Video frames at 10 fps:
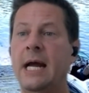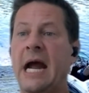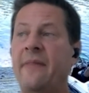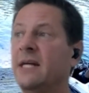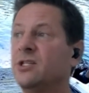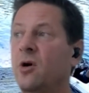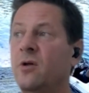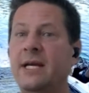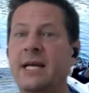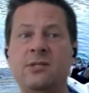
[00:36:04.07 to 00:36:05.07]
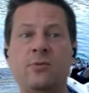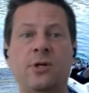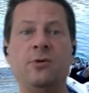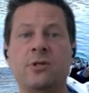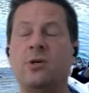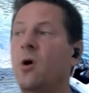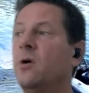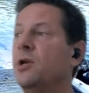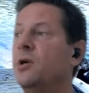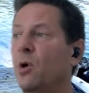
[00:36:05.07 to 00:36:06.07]
And that's all the guys would do is call,
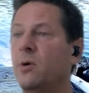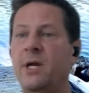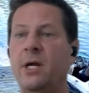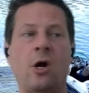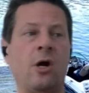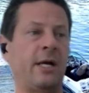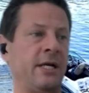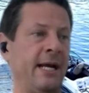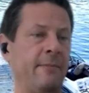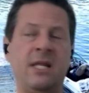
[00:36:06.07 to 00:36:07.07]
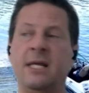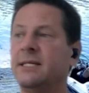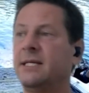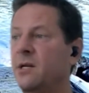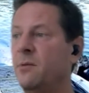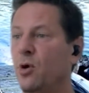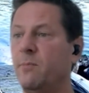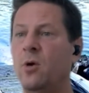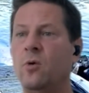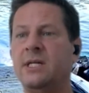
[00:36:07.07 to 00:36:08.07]
can you book me a car? Can you get me this? Can you book
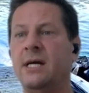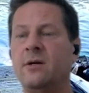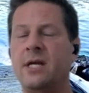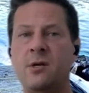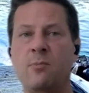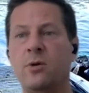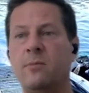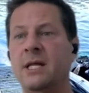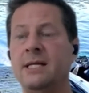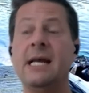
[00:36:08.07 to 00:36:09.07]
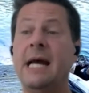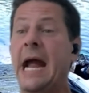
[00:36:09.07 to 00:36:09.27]
me a hotel? Can you book me this?